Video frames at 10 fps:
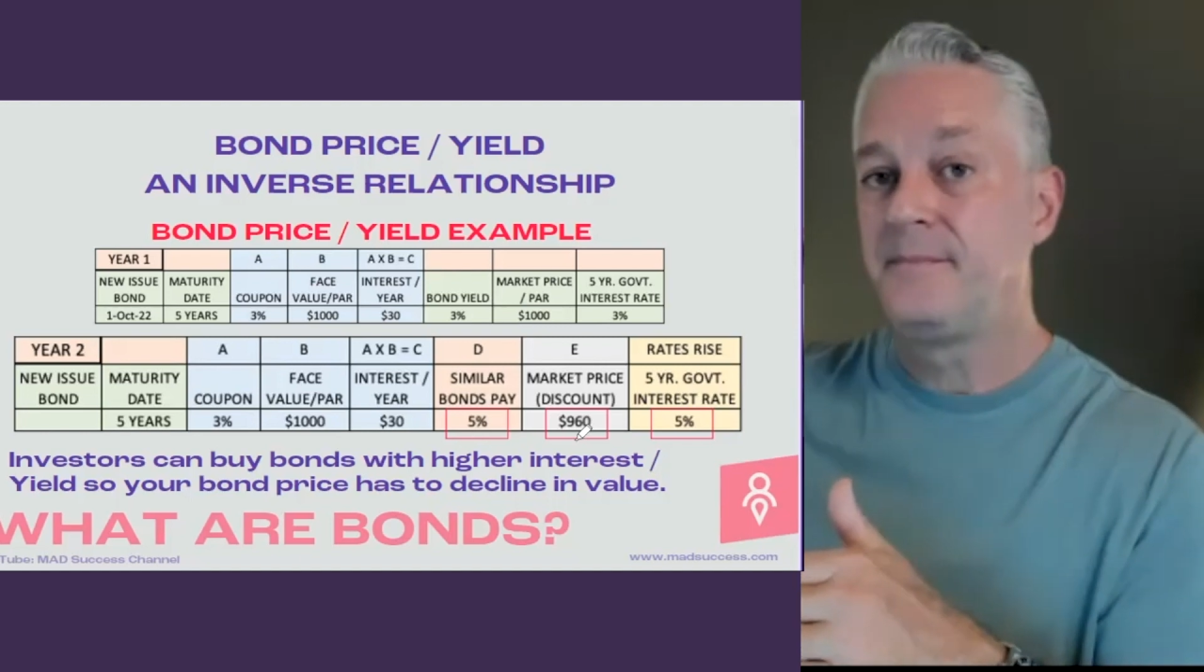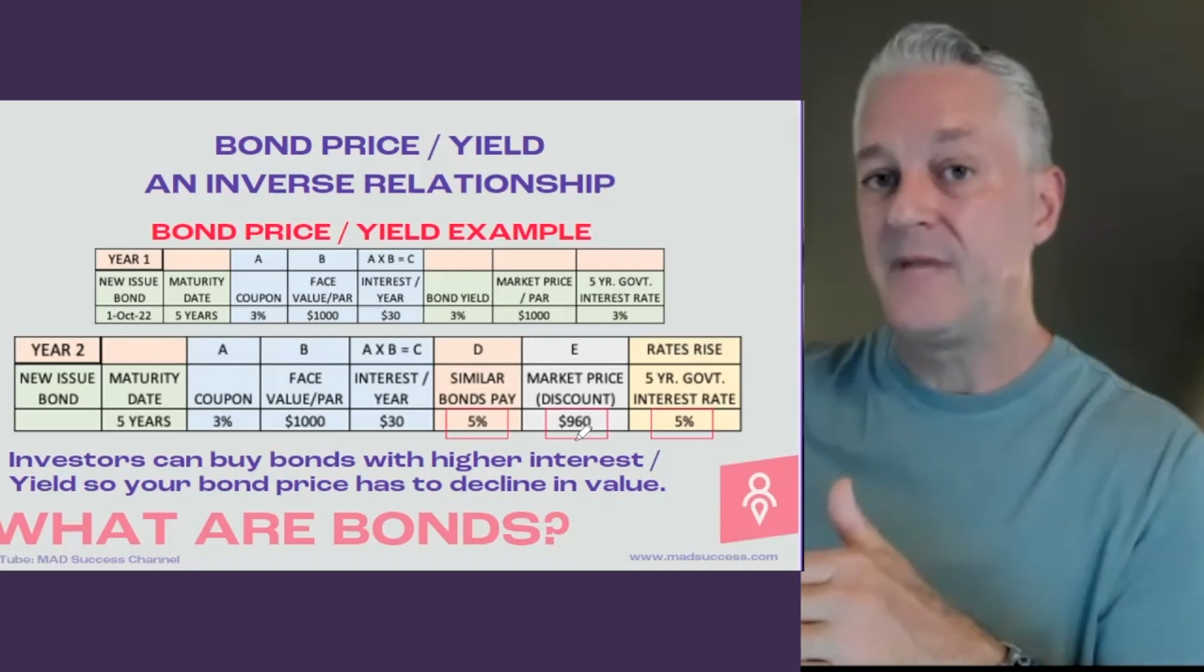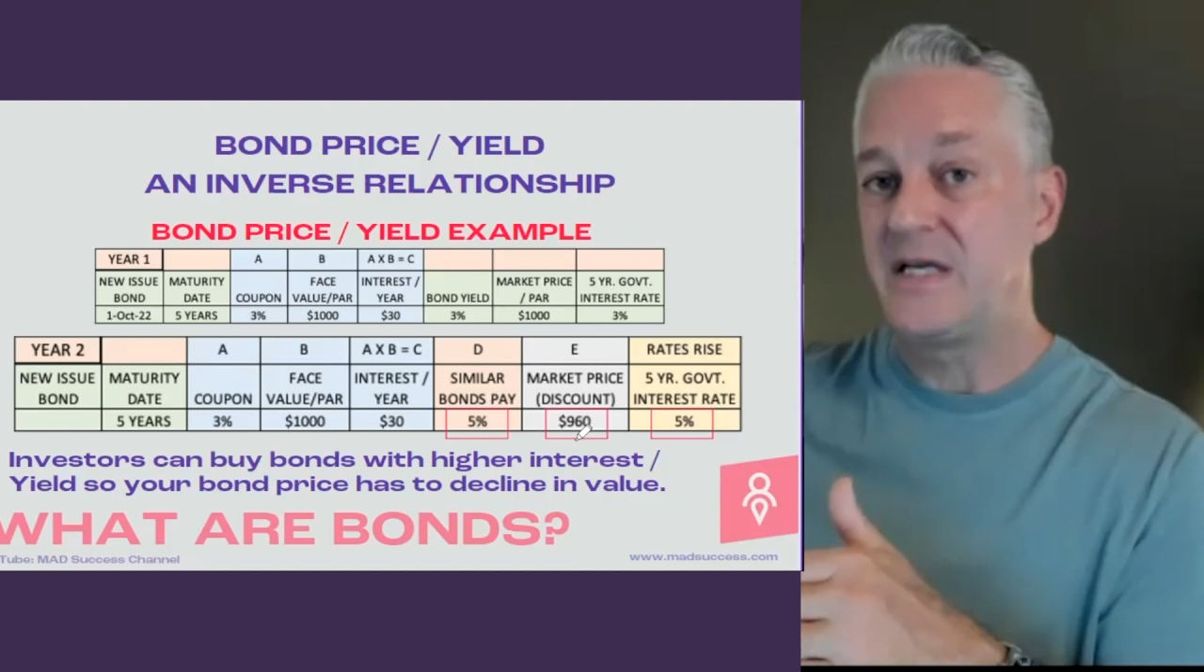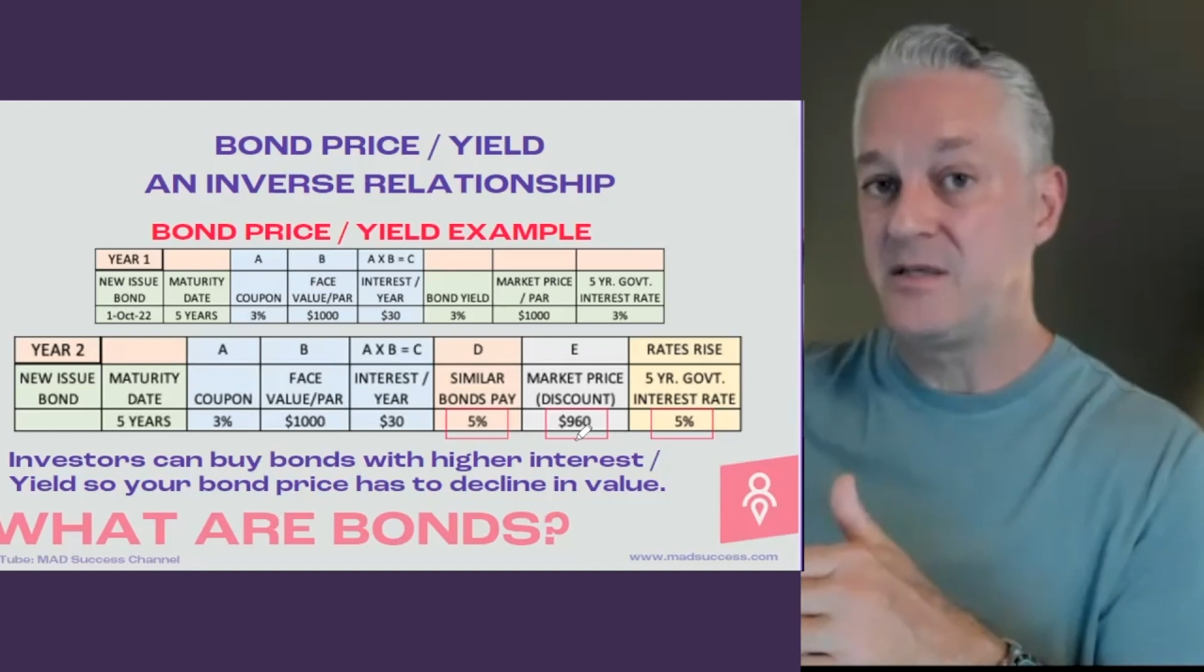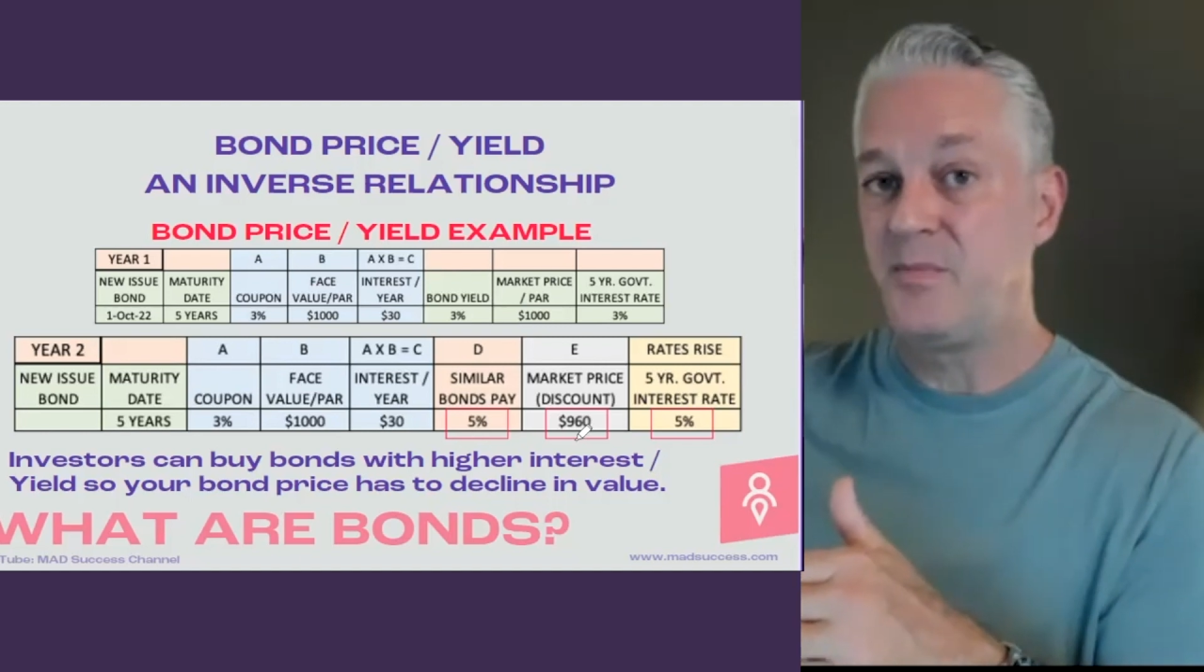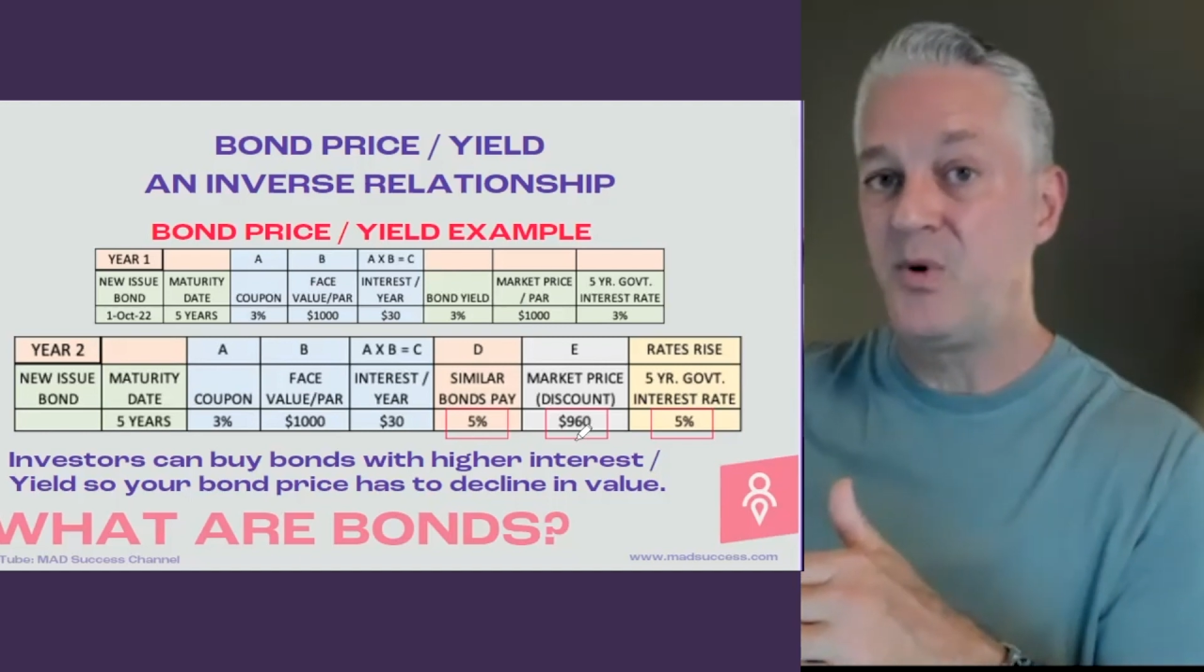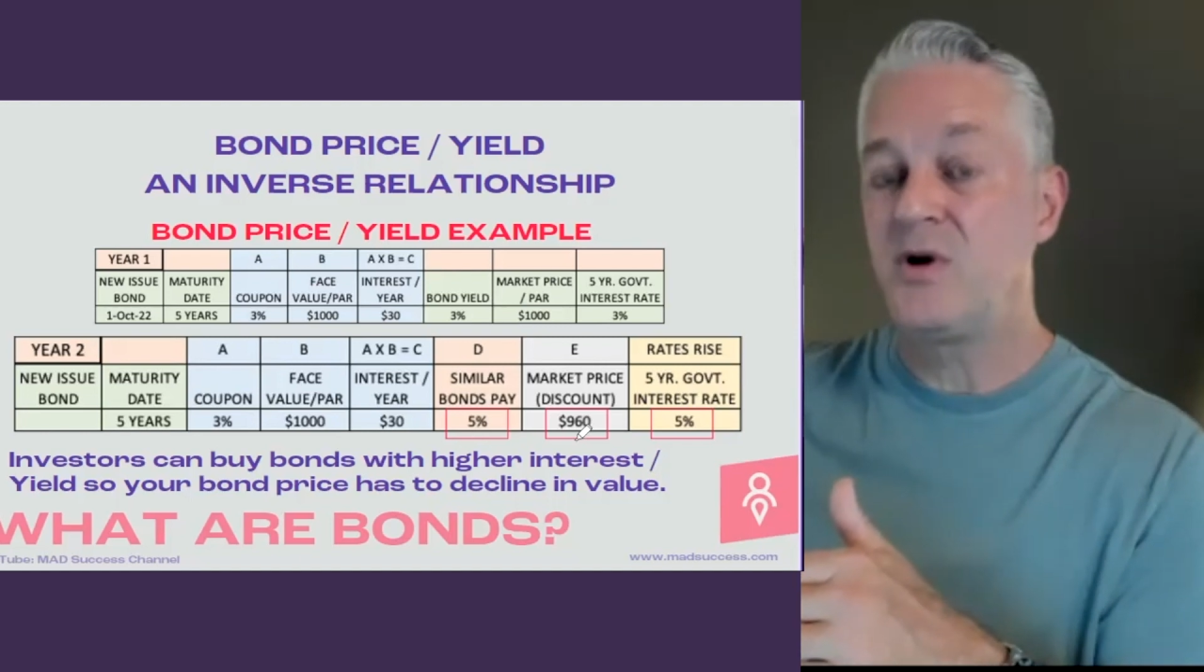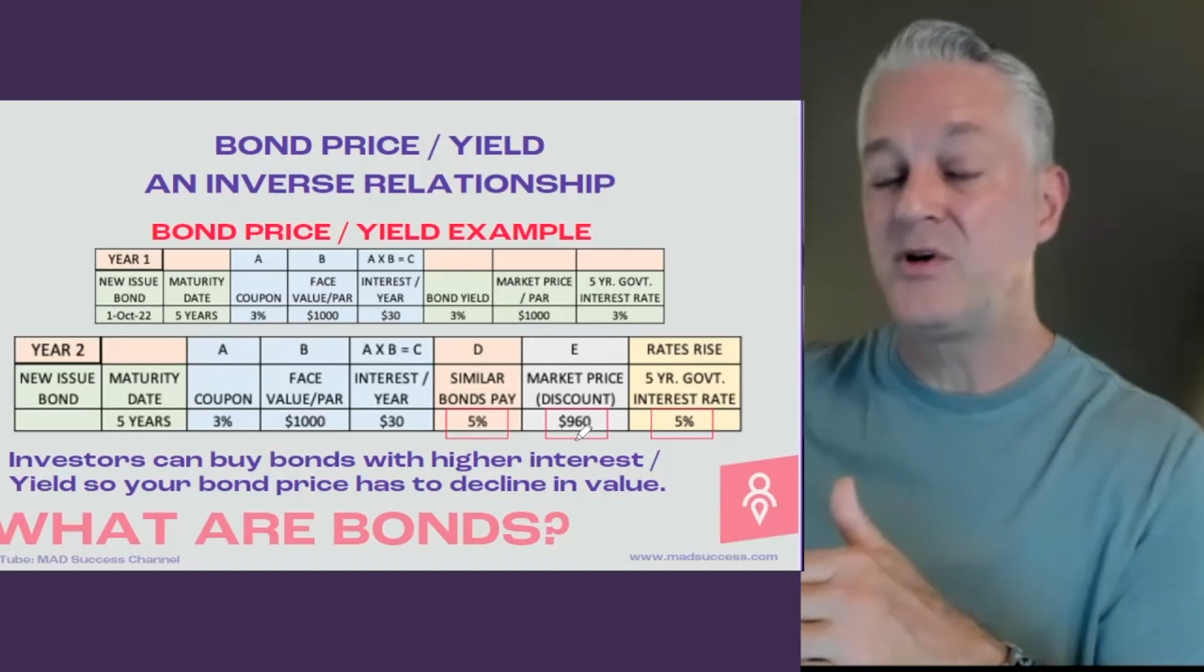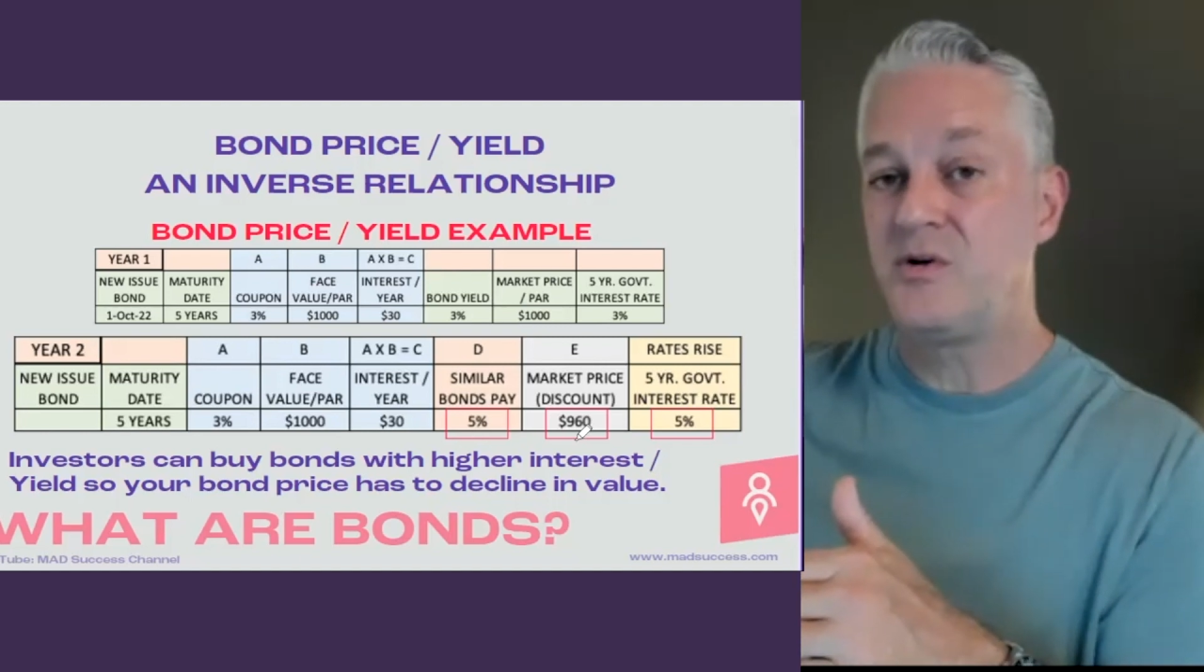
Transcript: That's important